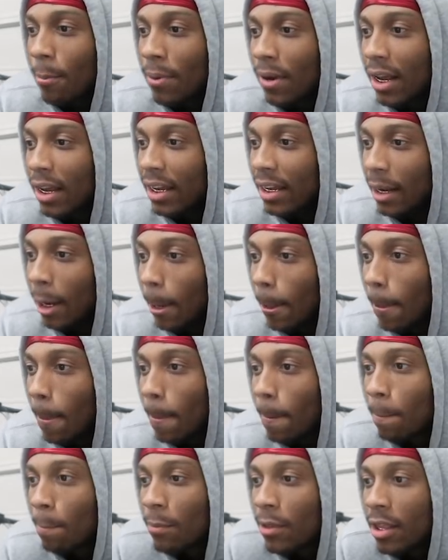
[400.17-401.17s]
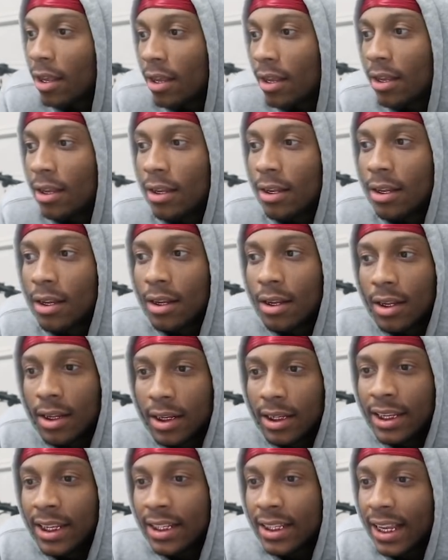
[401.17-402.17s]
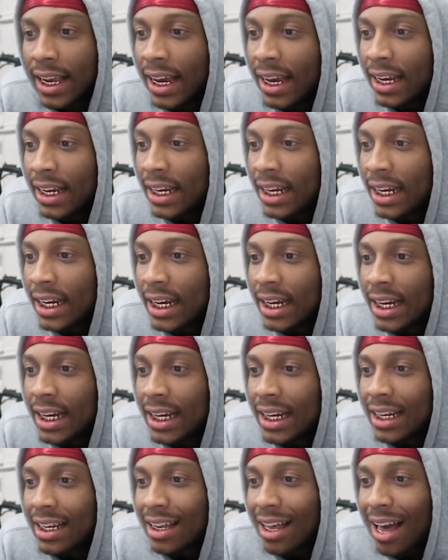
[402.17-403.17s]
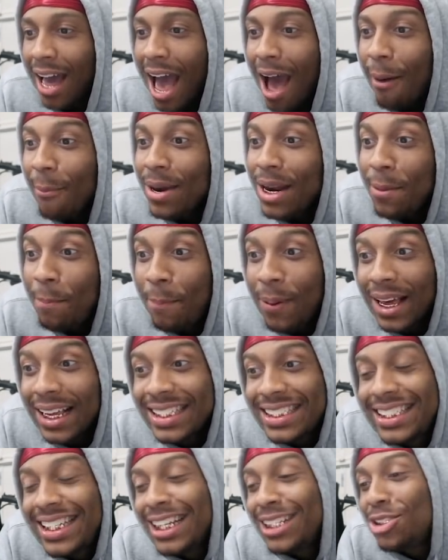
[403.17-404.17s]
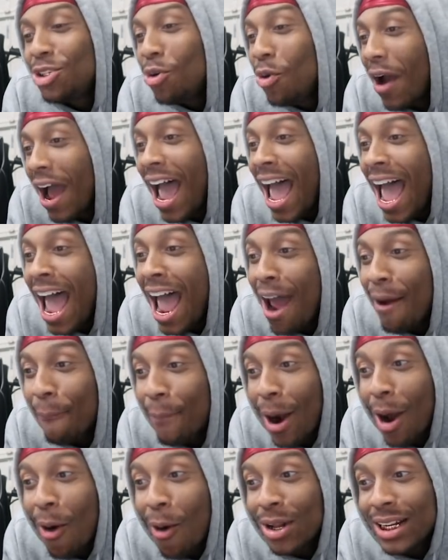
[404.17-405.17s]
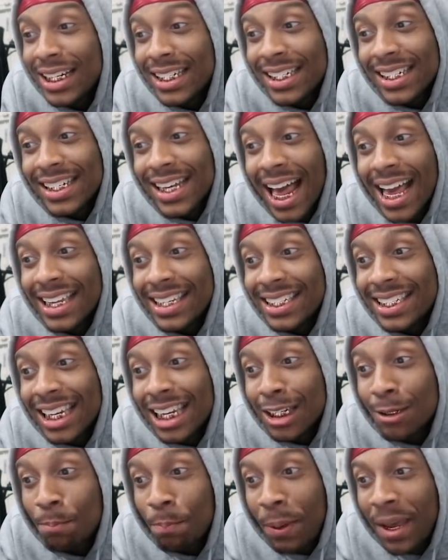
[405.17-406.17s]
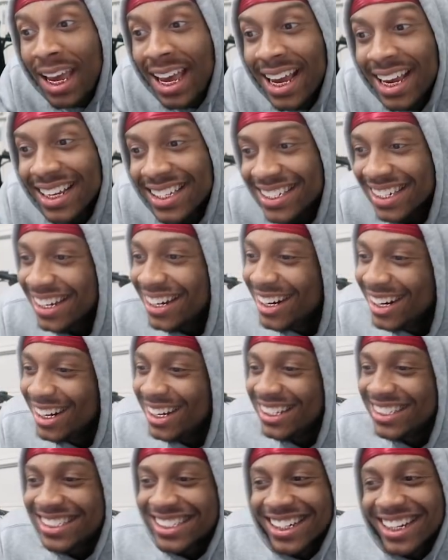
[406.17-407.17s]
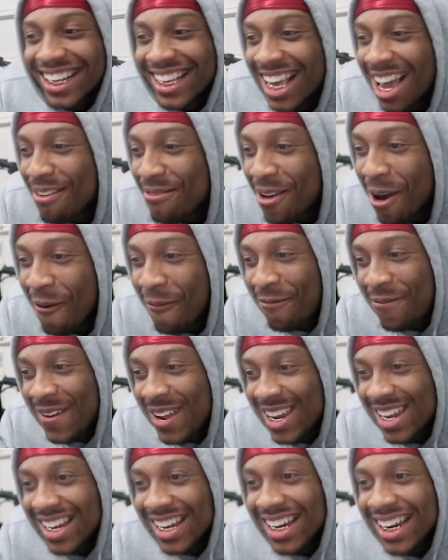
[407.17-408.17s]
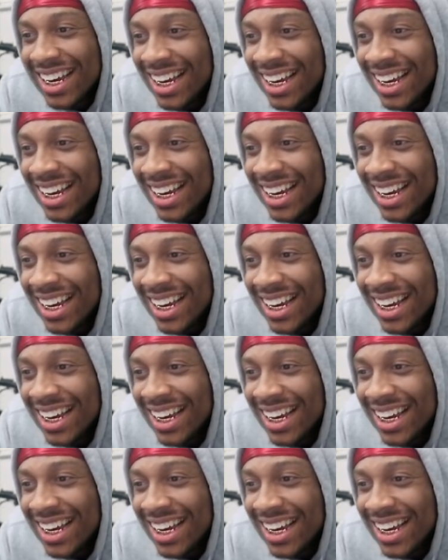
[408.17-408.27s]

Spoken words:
a play. Get that. How many picks did you have, bro? This is like 6 picks. Should have kept your feet.